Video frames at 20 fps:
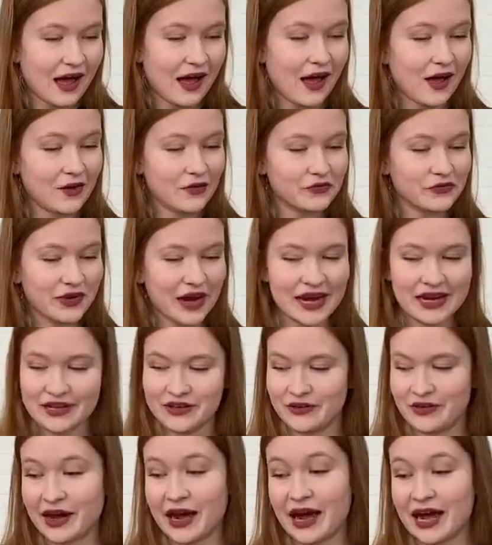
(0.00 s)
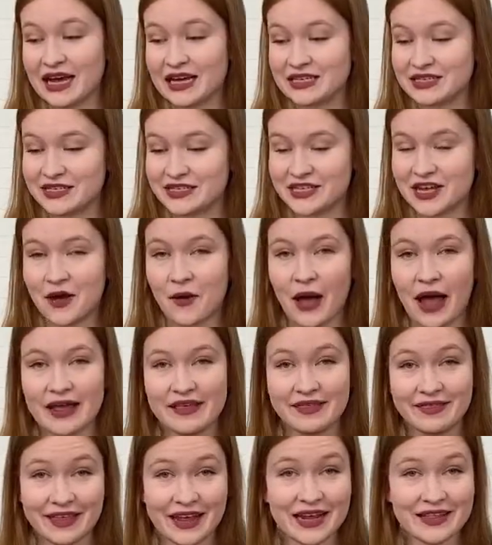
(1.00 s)
All right, you guys. So I
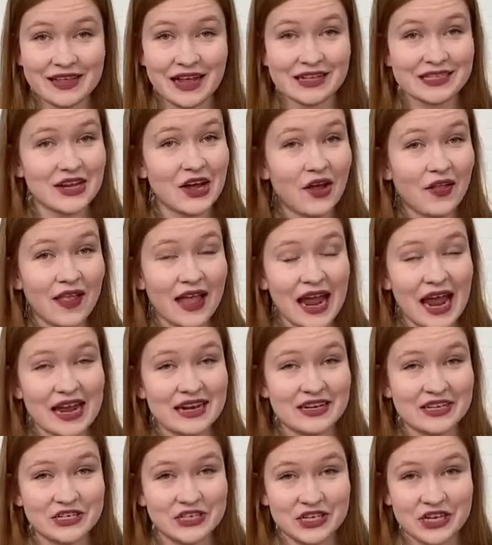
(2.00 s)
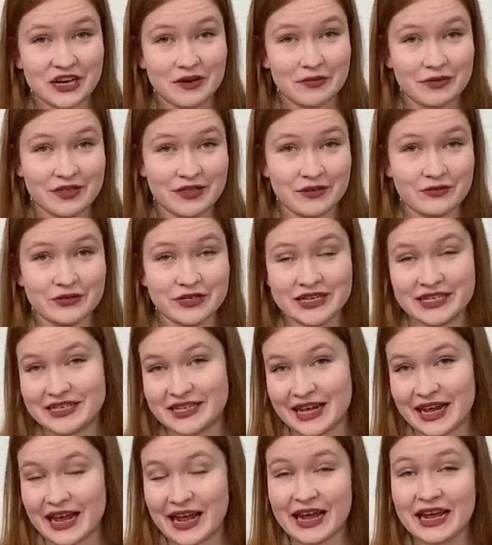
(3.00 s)
think that's all I had to share with you
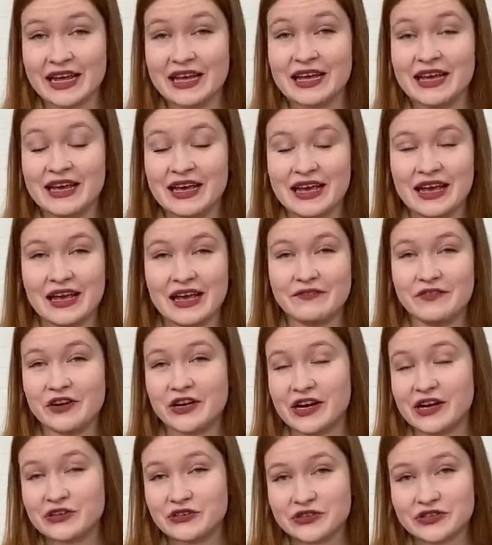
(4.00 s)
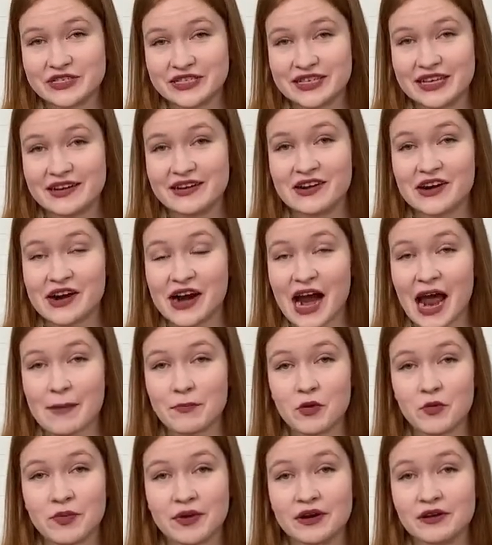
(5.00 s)
today. If you're interested in our
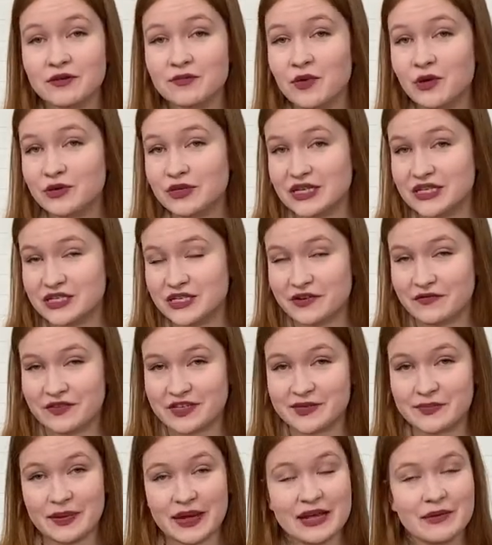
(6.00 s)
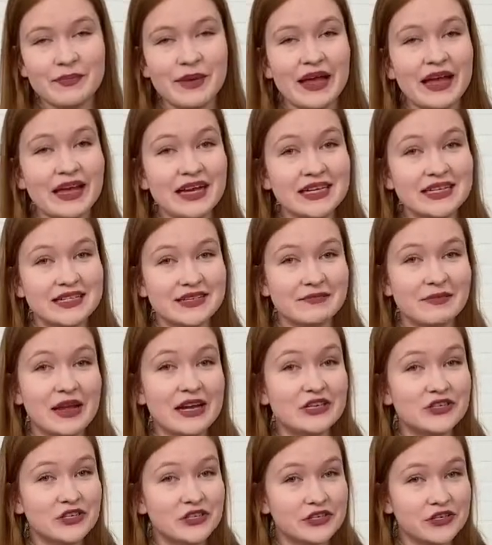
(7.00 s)
Apple Barrel multi-surface paint pens,
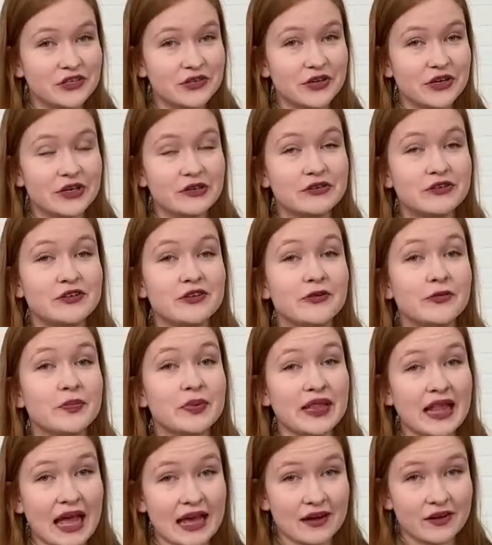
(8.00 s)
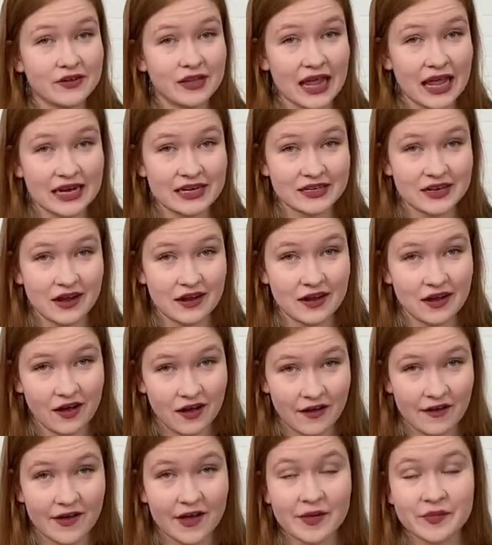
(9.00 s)
make sure to go to
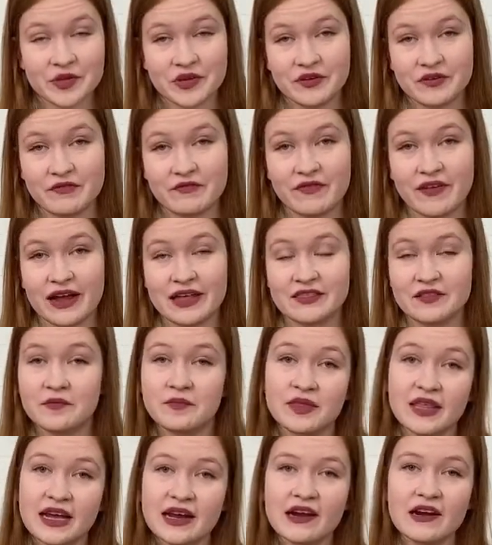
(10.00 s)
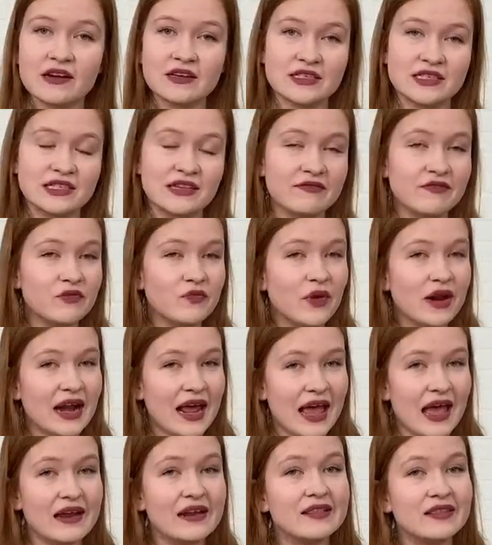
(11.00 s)
plaidonline.com. You can find them there. Stephen went
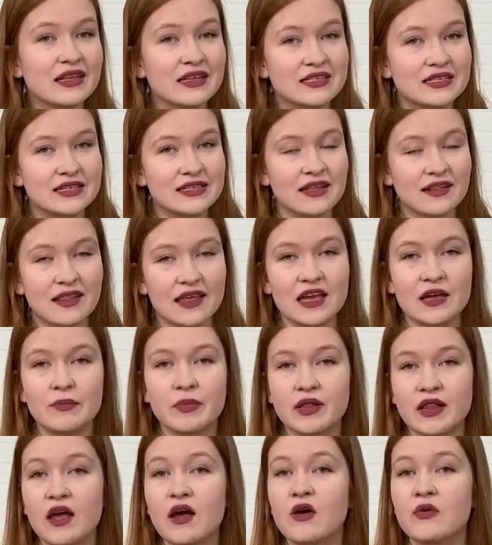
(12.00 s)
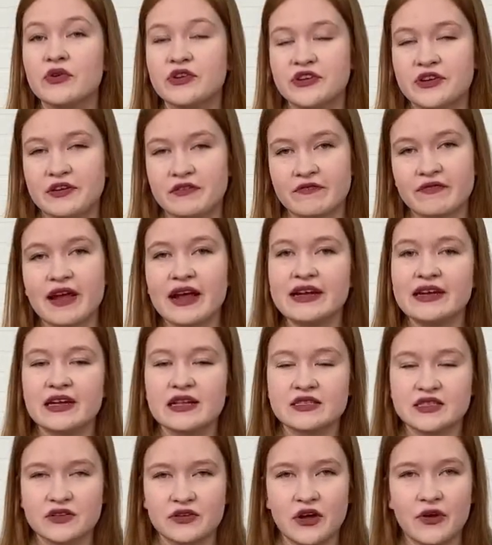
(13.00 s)
ahead and listed the link below where you can find
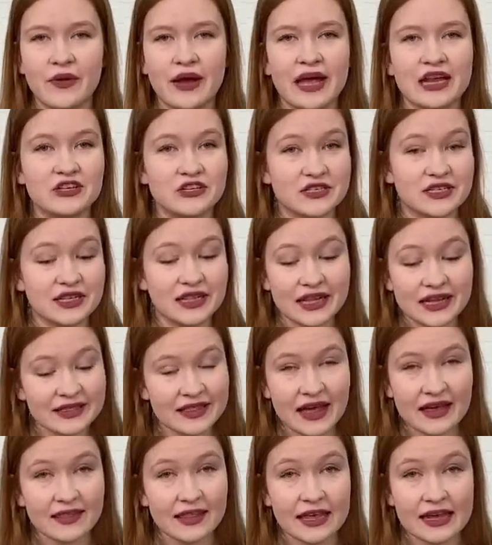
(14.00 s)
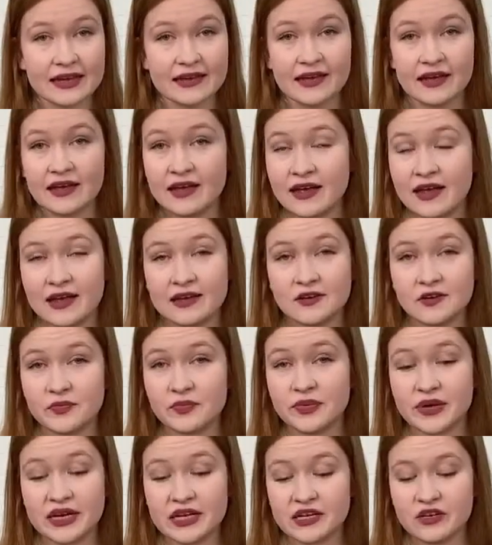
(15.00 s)
it. So go ahead and just click that link. It'll
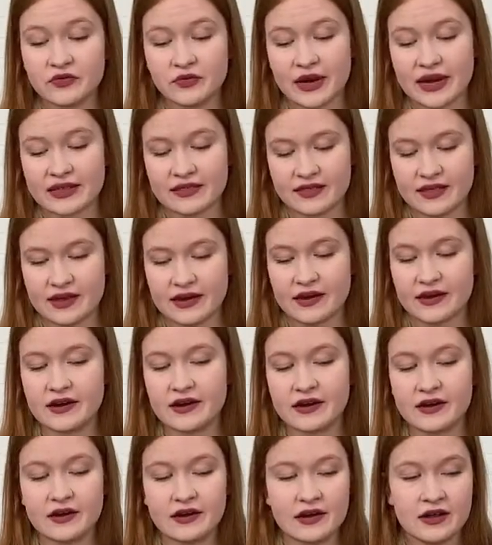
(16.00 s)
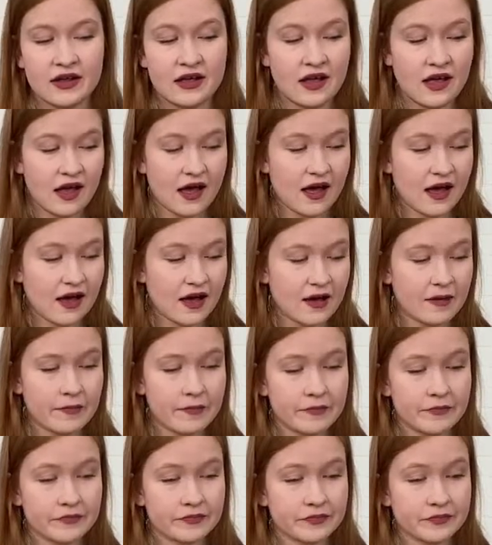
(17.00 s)
bring you right there.
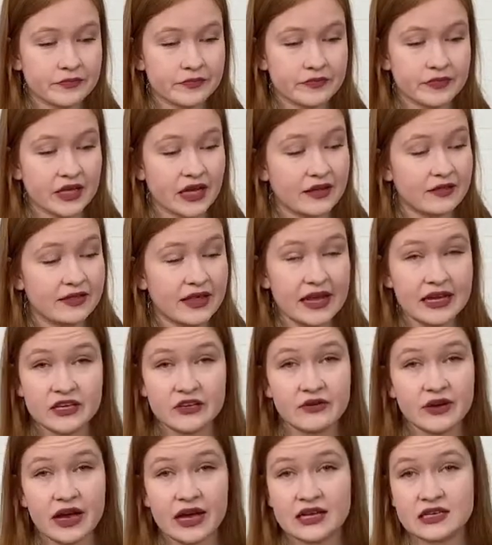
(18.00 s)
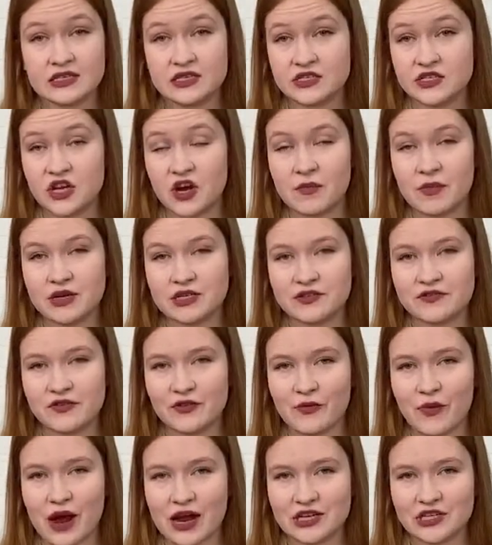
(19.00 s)
Um, thank you guys so much
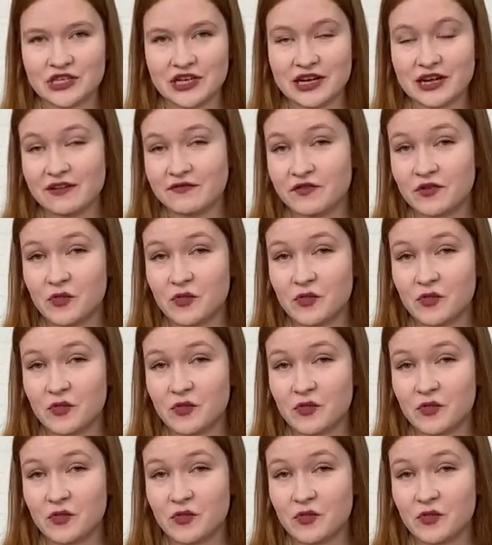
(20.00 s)
for watching.